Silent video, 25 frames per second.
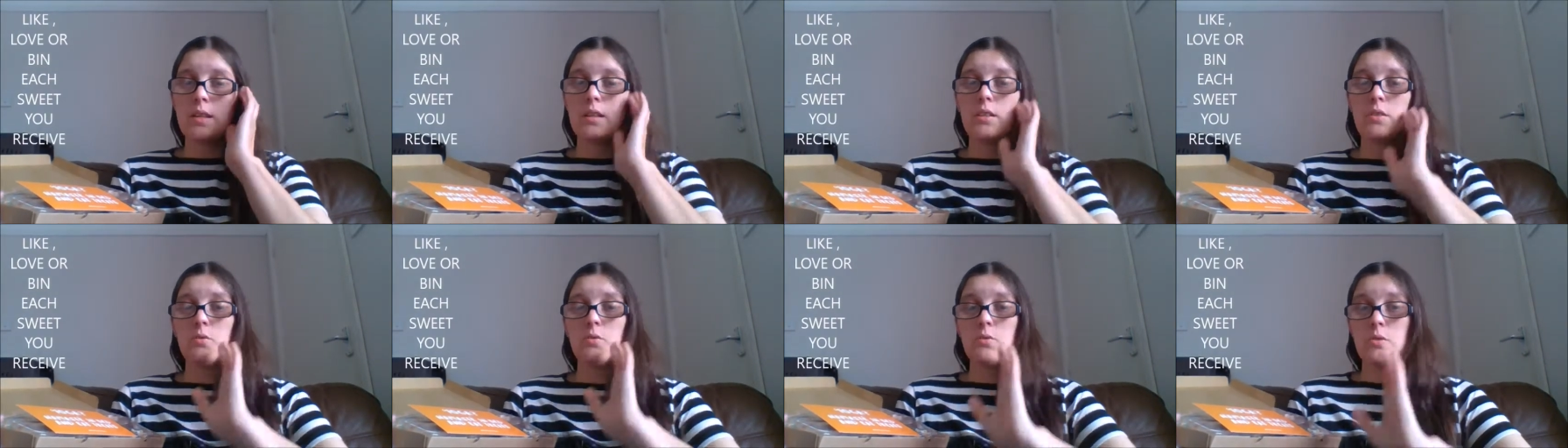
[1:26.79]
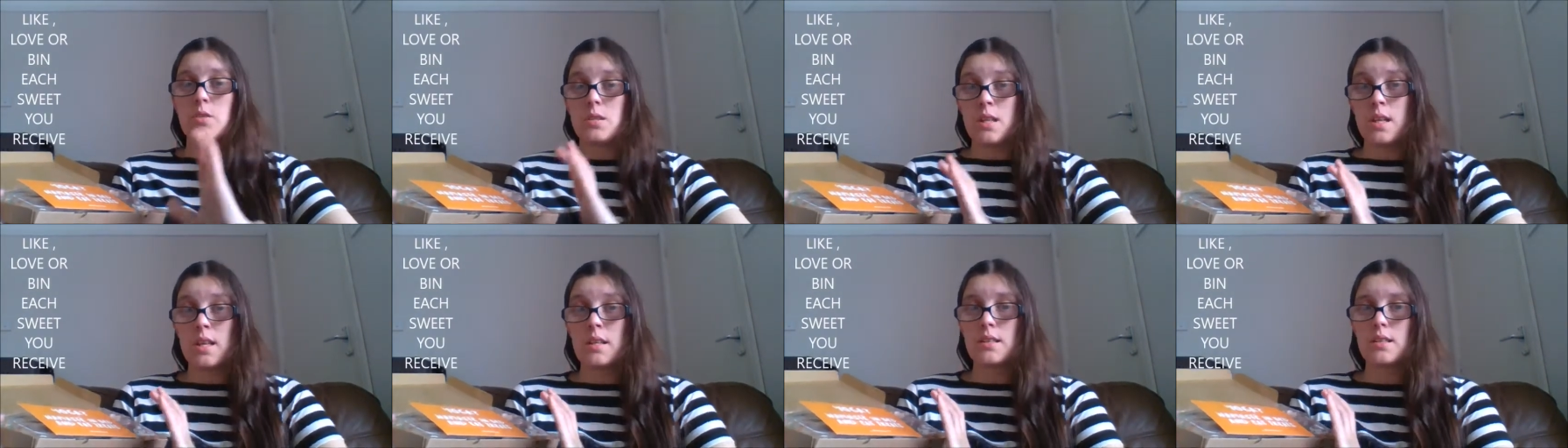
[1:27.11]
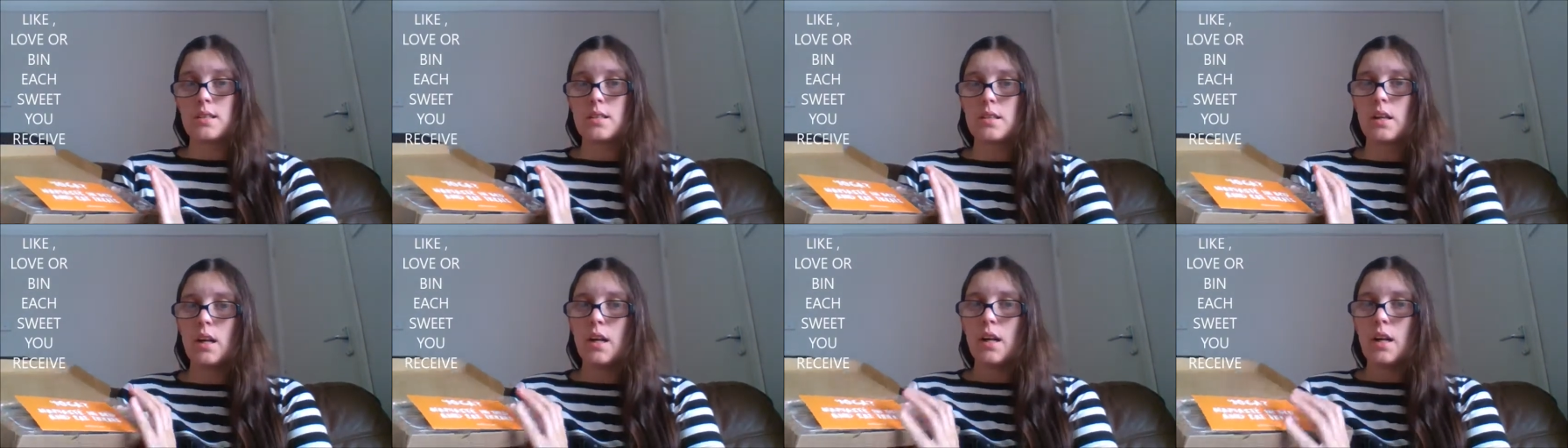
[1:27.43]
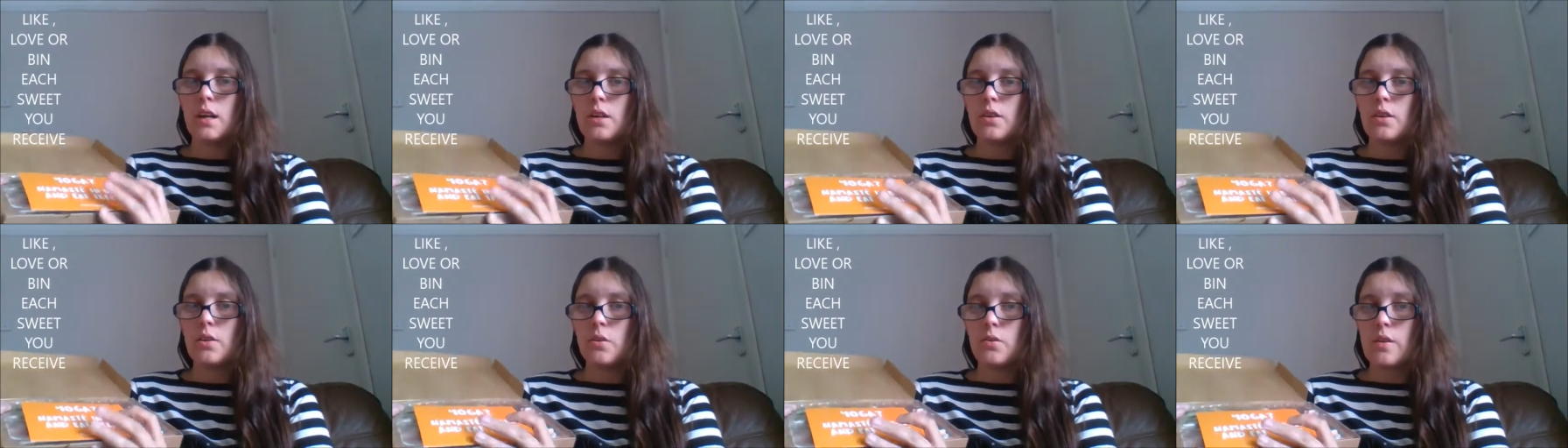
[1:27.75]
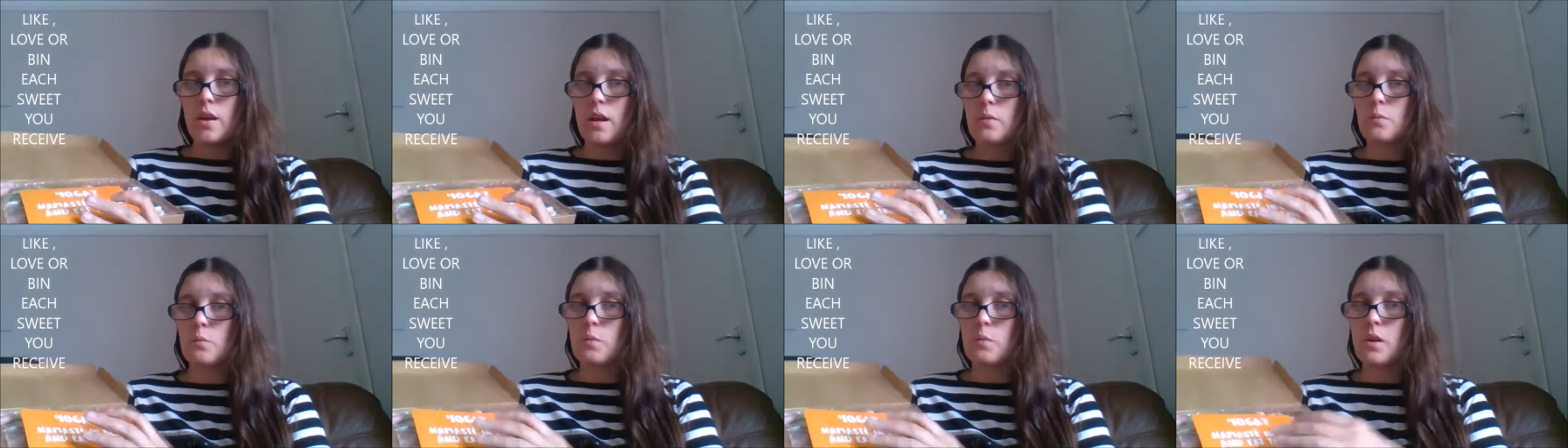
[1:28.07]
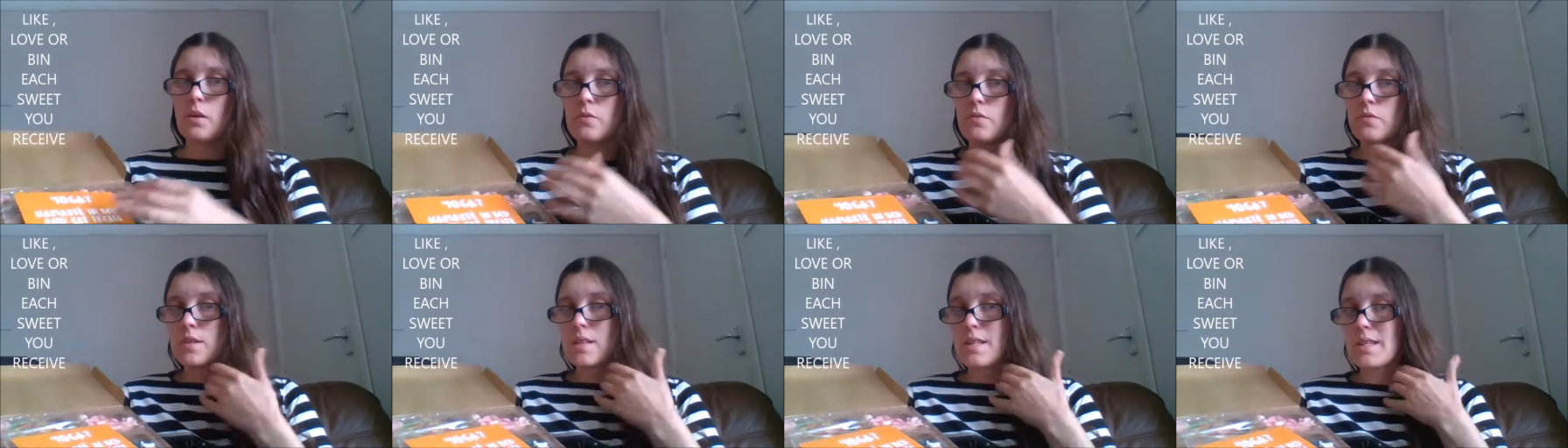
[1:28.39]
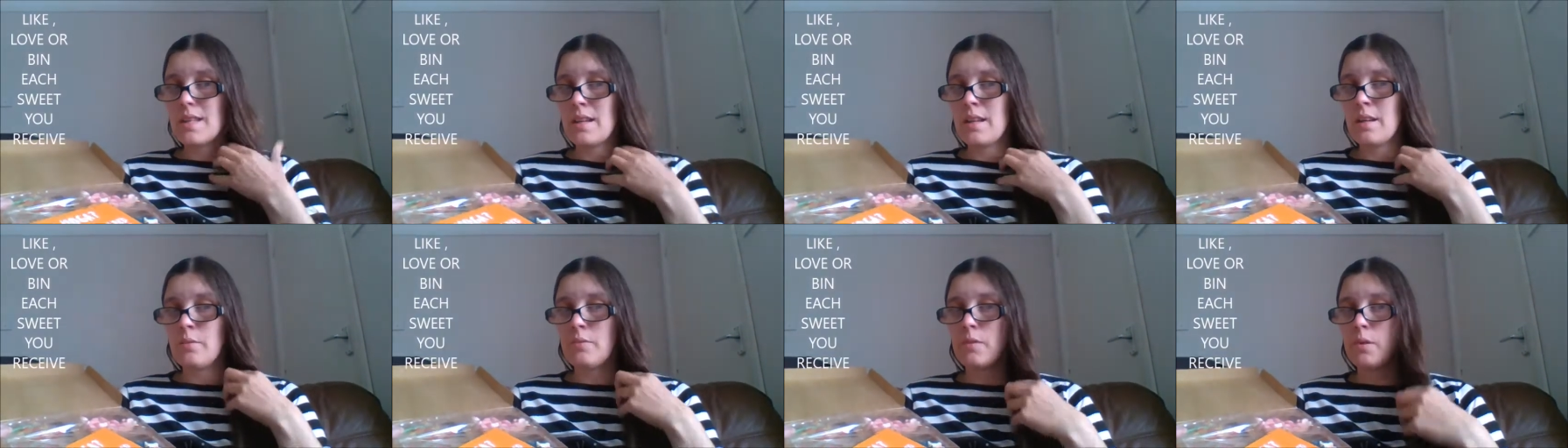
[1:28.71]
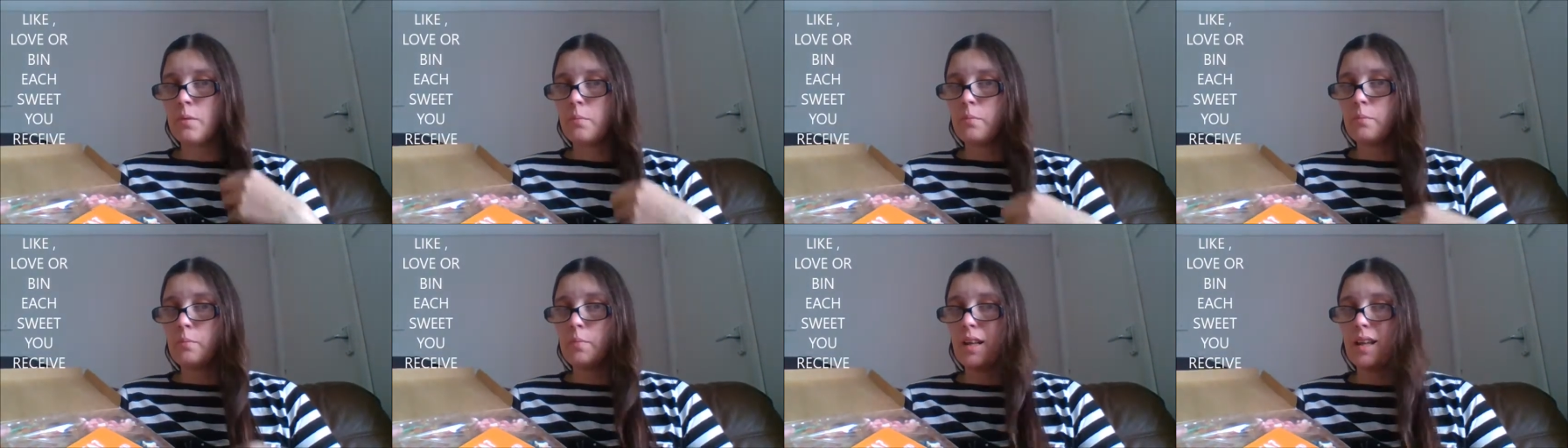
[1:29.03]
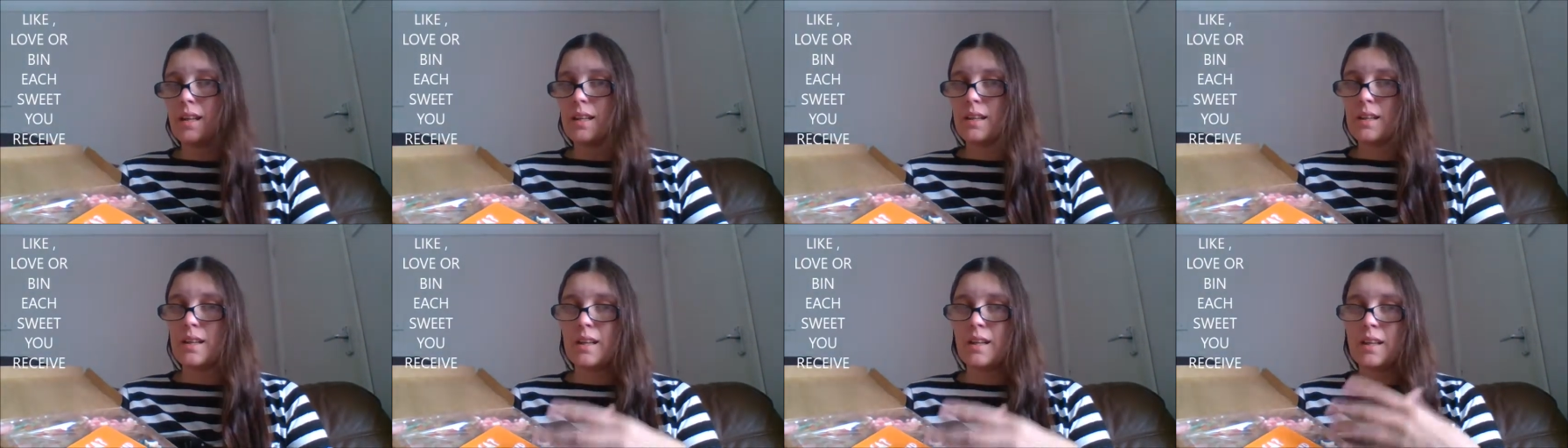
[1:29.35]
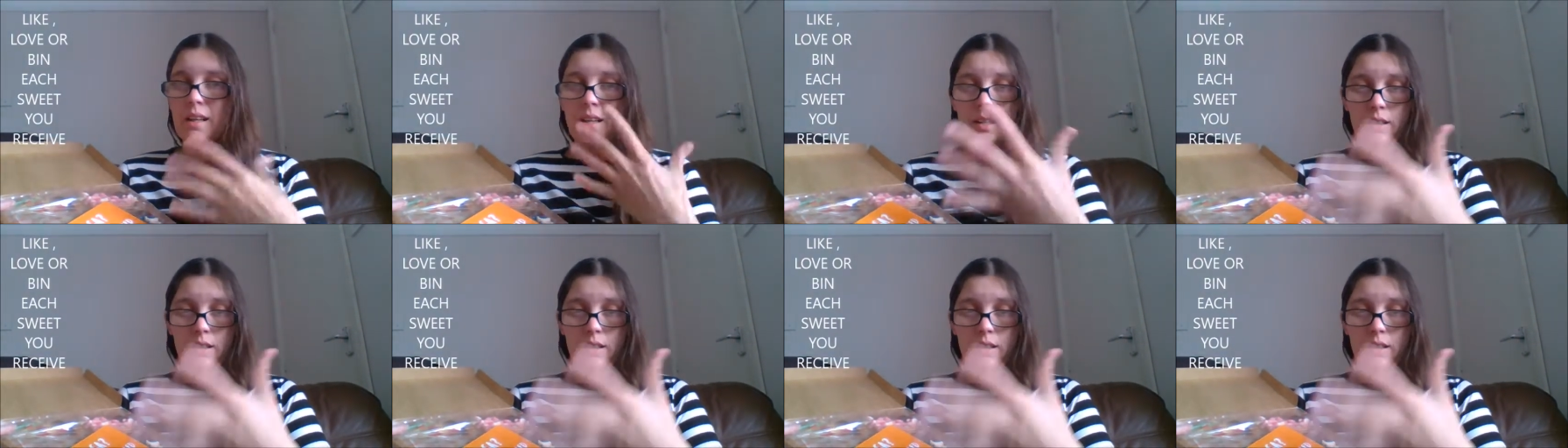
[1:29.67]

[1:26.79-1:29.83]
that you're sent, you then won't receive them in